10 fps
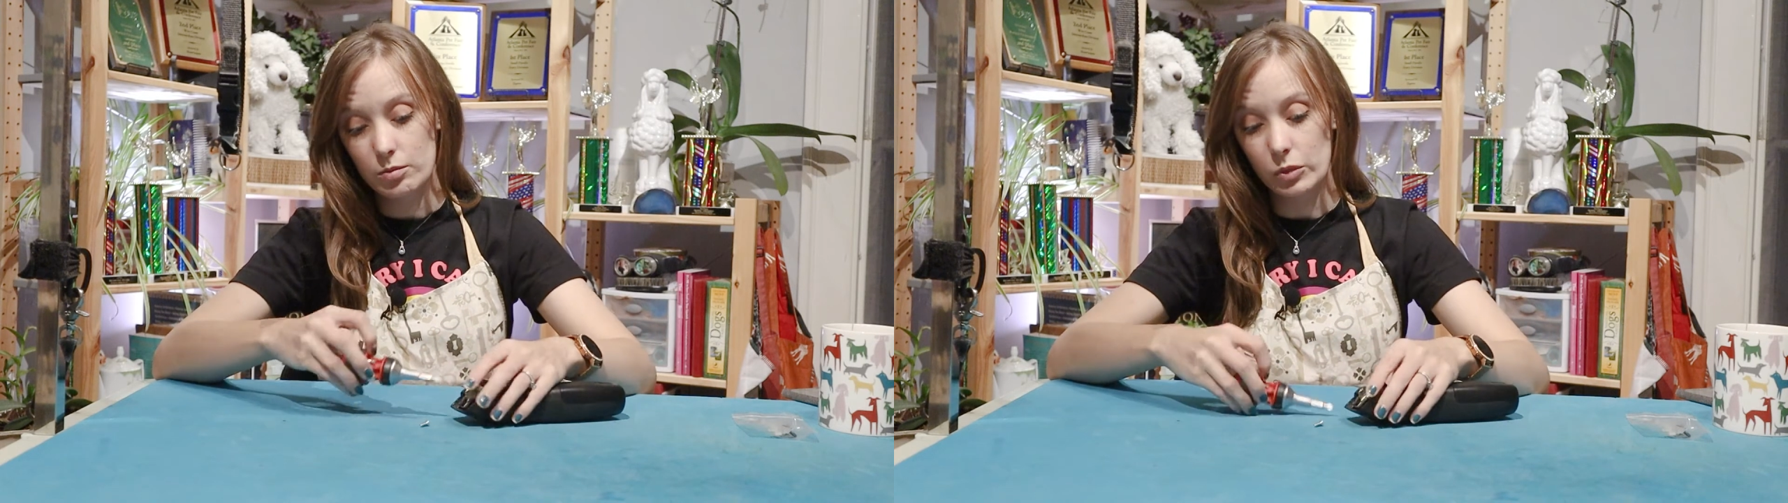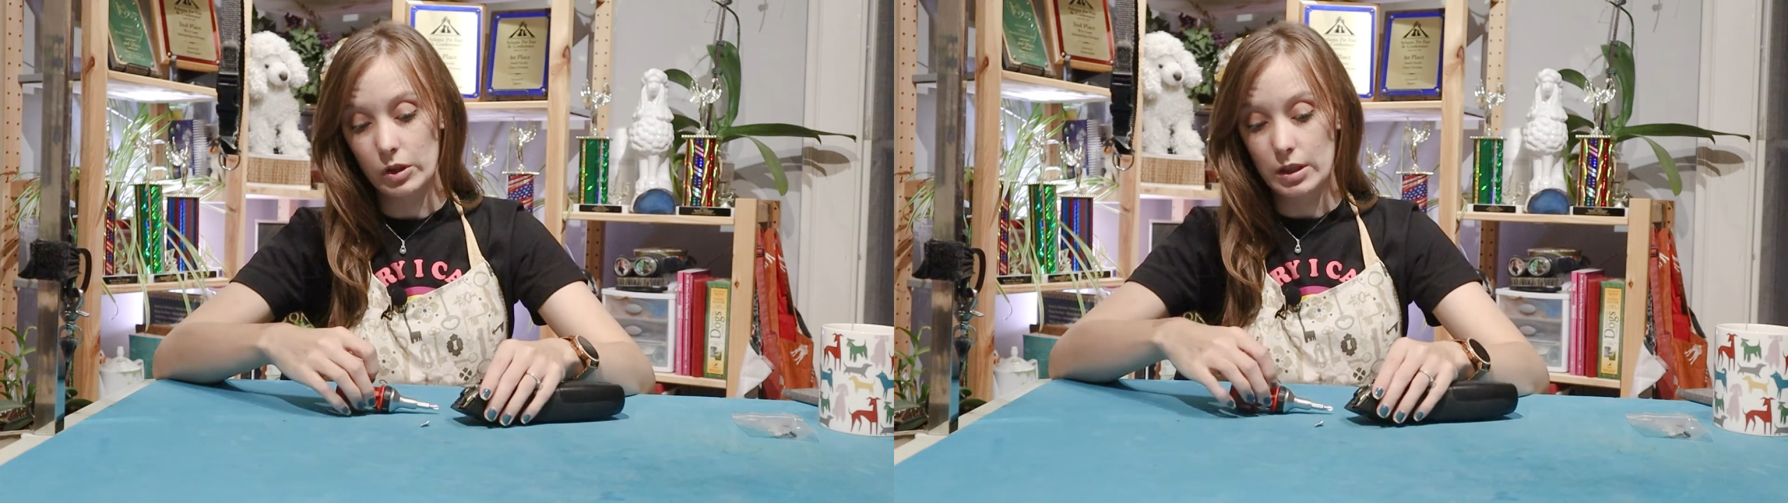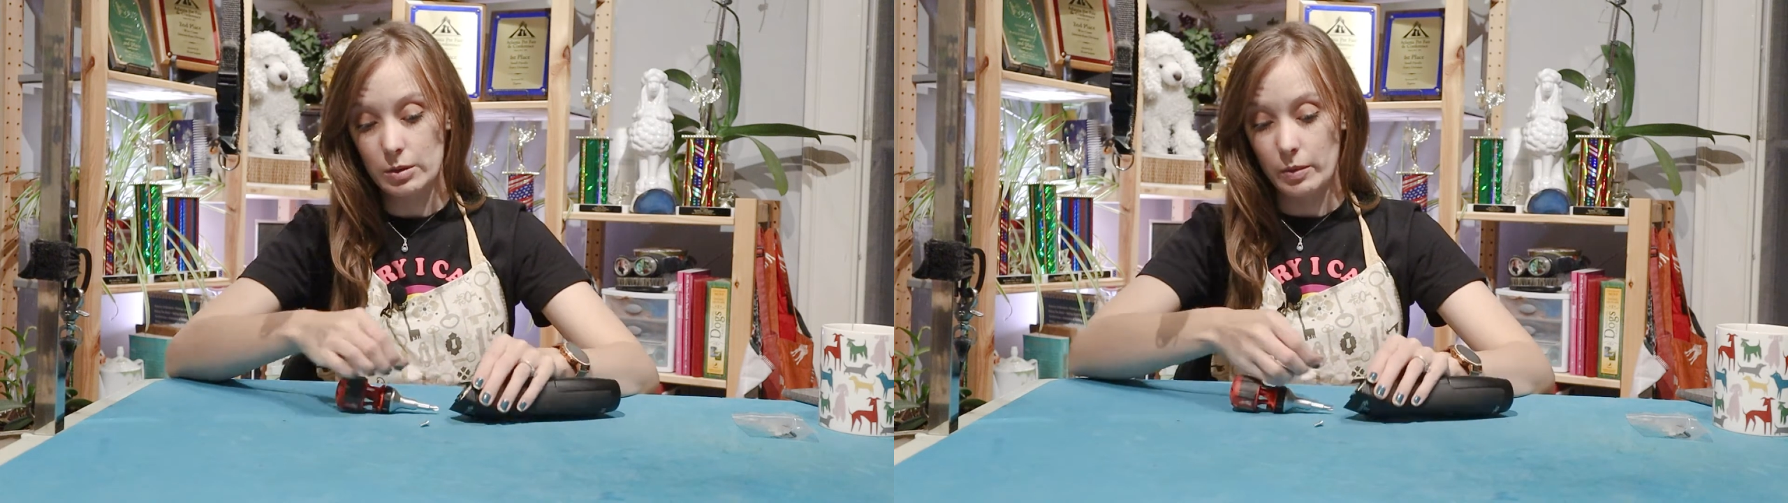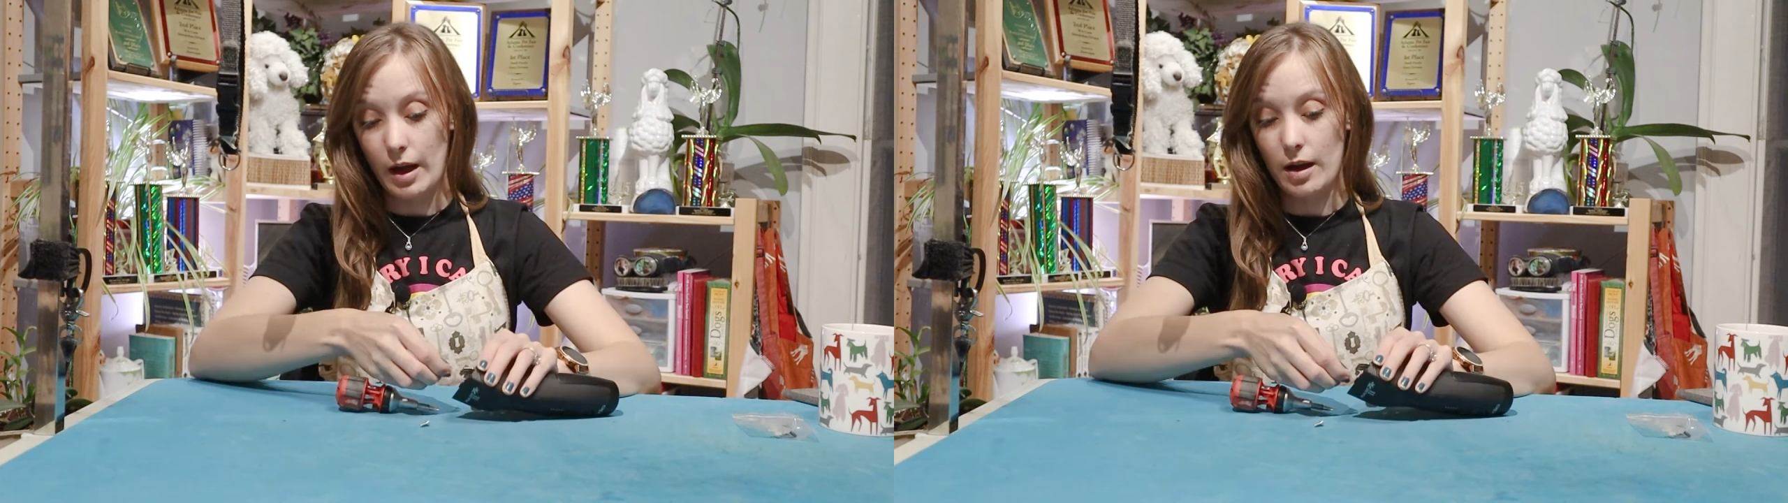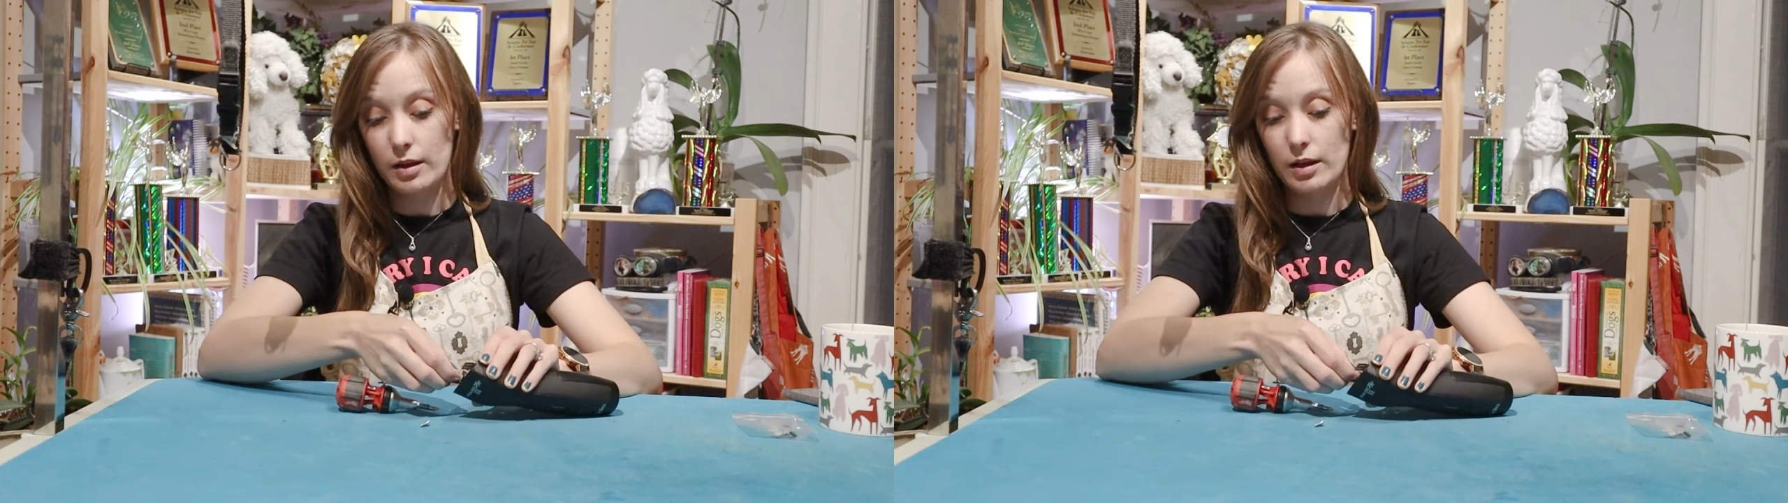blades
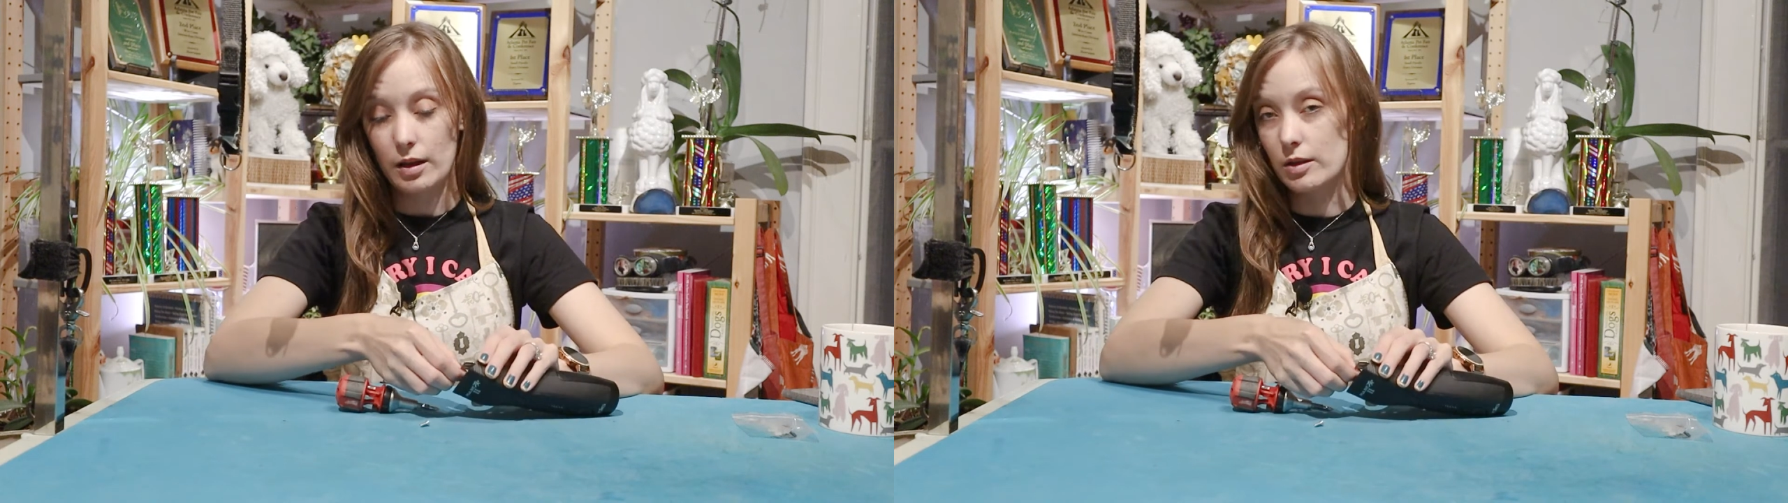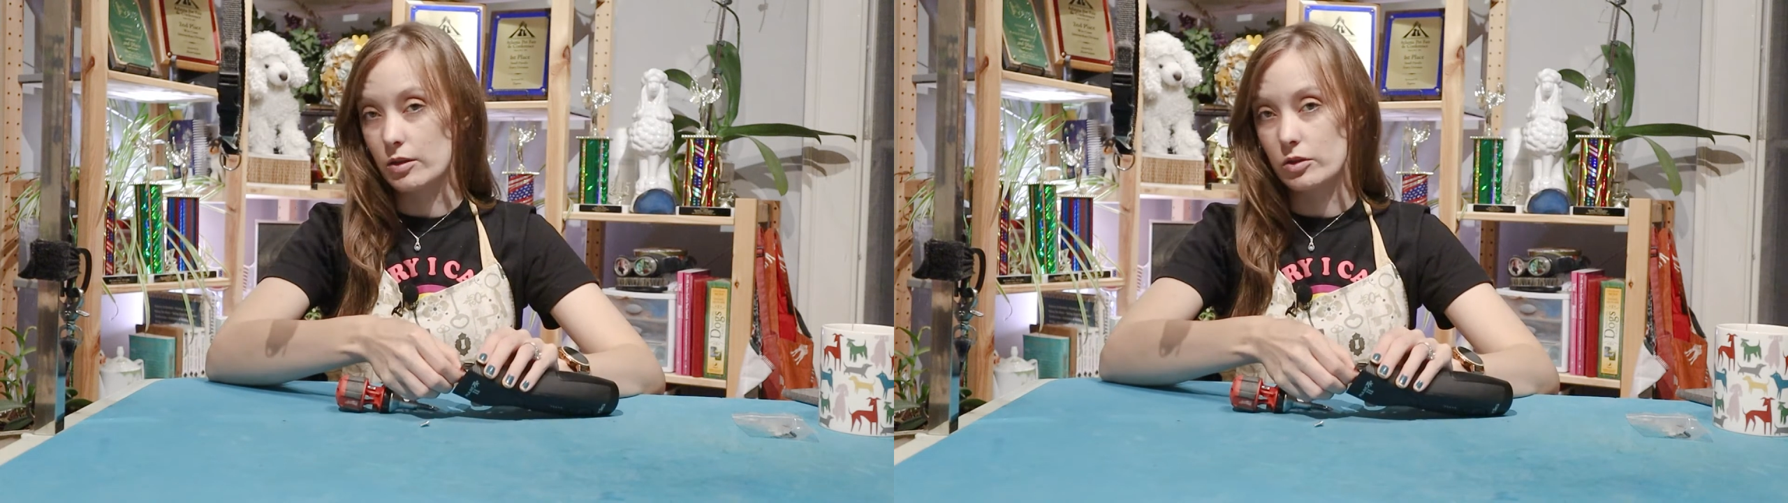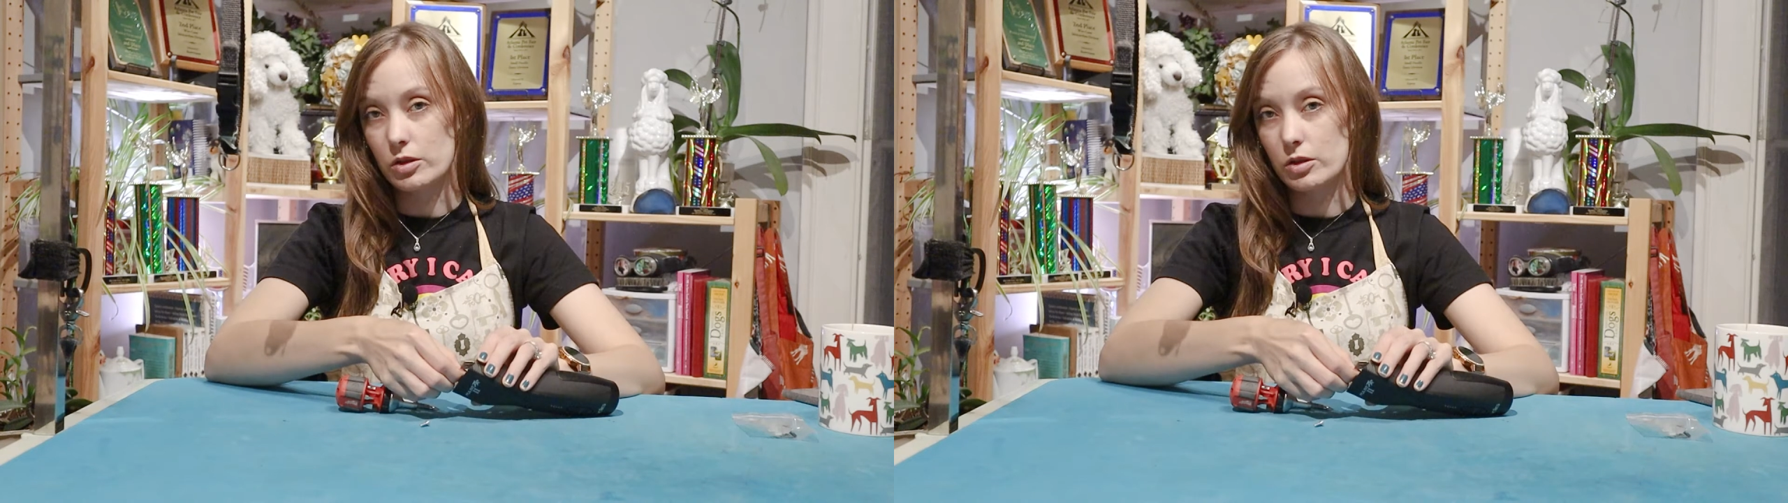back and they're